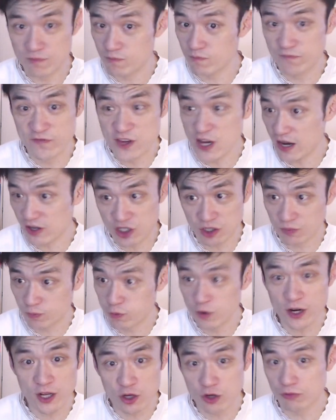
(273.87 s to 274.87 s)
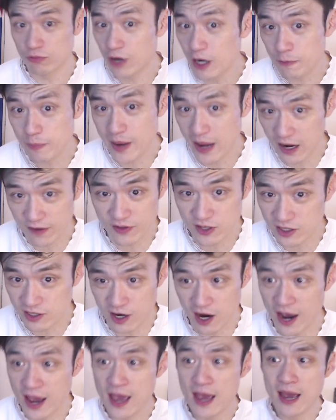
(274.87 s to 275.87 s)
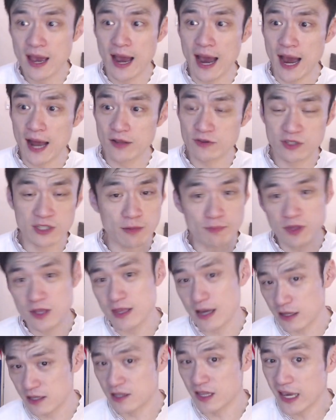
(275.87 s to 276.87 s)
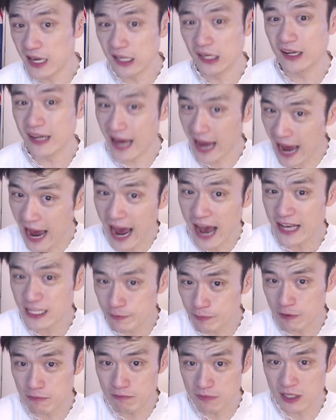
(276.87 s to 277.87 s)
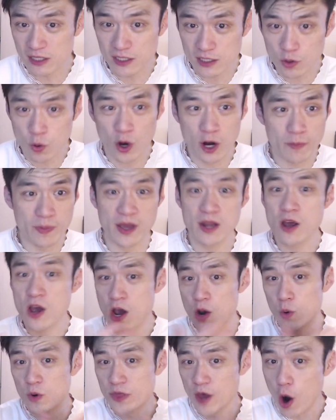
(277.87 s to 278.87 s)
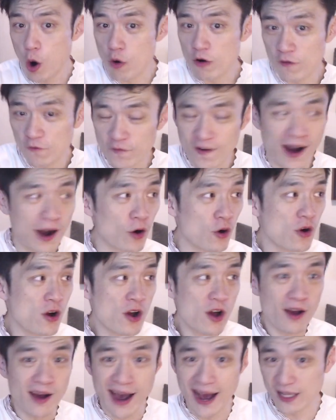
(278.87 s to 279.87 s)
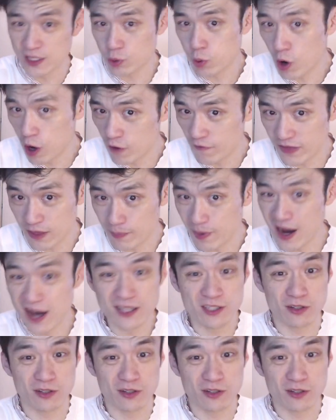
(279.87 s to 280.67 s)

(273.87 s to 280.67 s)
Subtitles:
just really good rugby out of this guy. And something that England has been missing quite a bit with Owen Farrell at 12 in the past.